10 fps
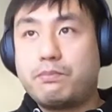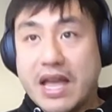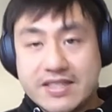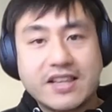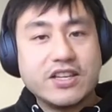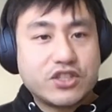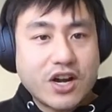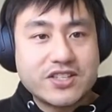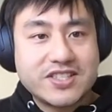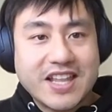basically
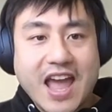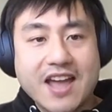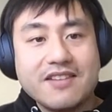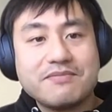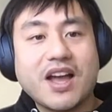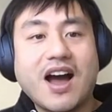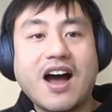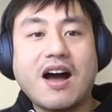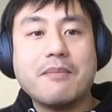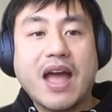starts today.
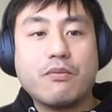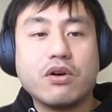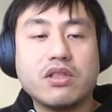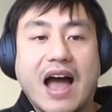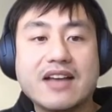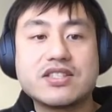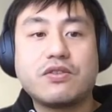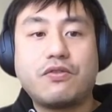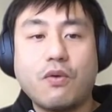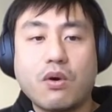and will
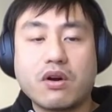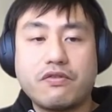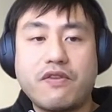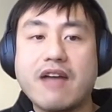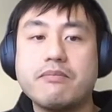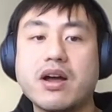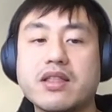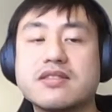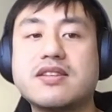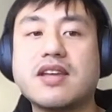last for 5 months.